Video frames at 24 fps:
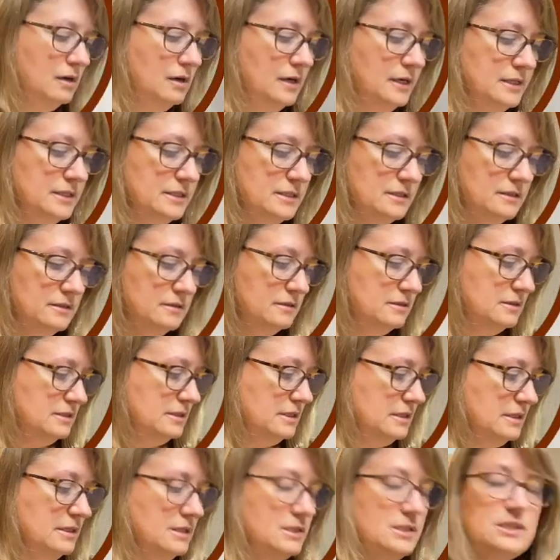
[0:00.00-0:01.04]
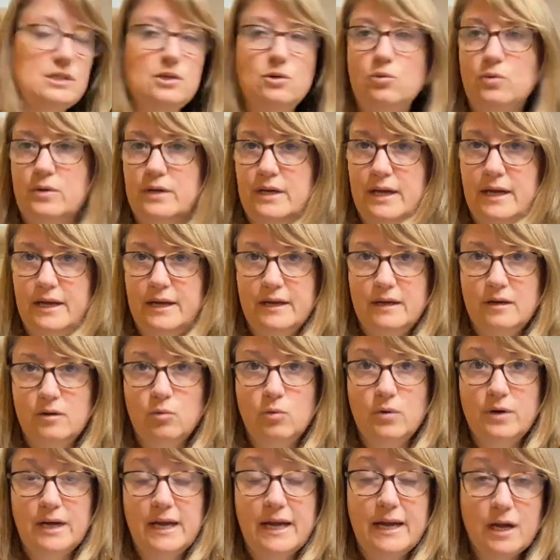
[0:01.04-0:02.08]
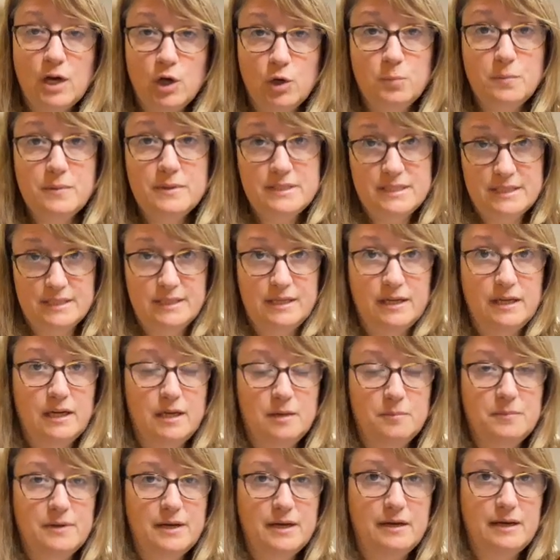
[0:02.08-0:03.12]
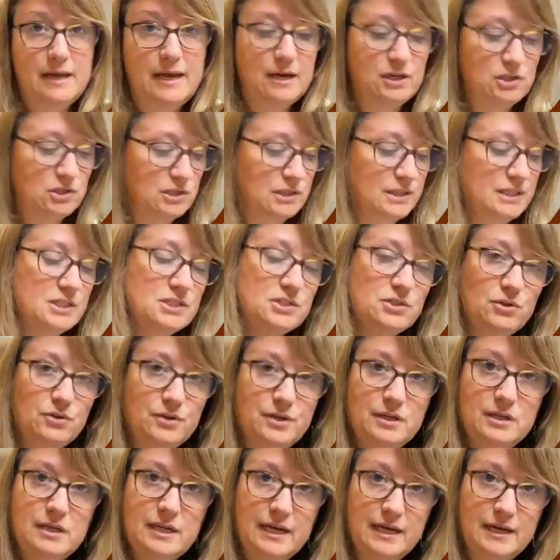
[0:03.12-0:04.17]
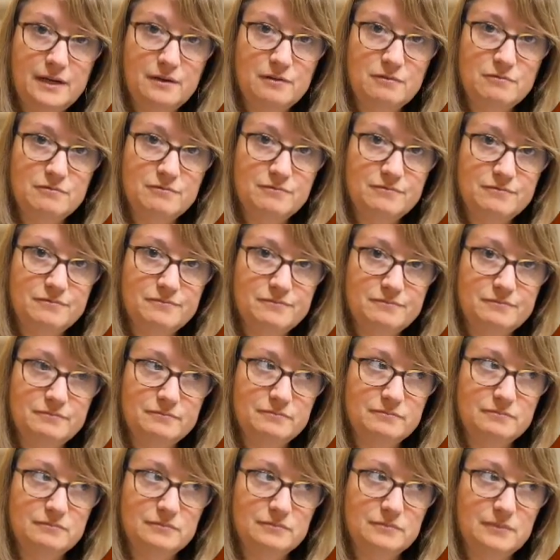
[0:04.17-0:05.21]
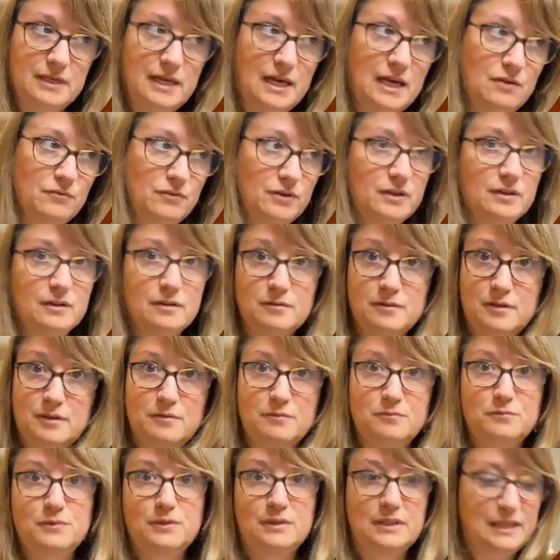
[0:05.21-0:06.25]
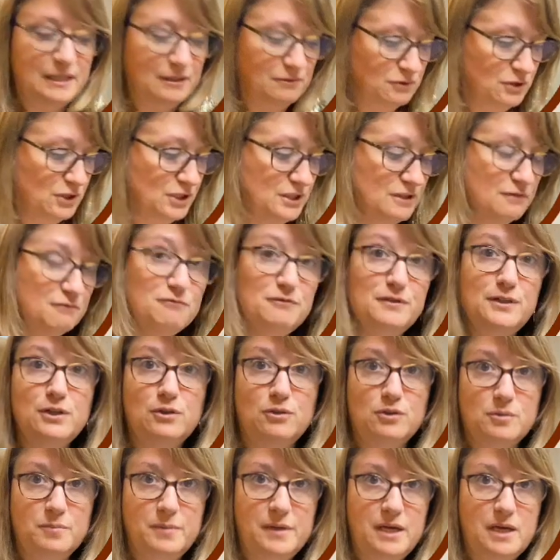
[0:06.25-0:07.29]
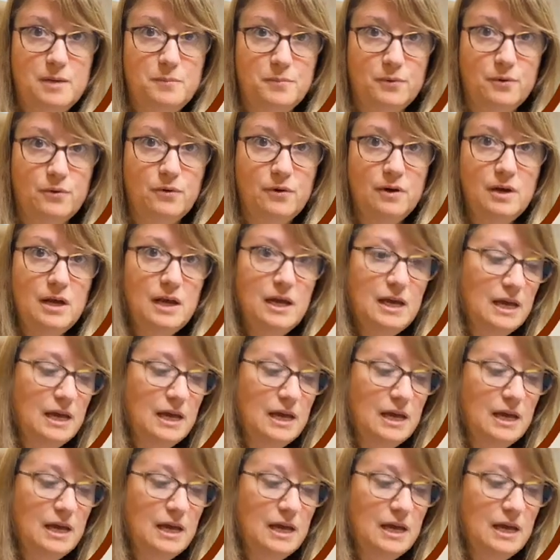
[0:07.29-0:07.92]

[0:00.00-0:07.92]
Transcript: right. So when I opened it up and actually started kind of having like just to feel the paper,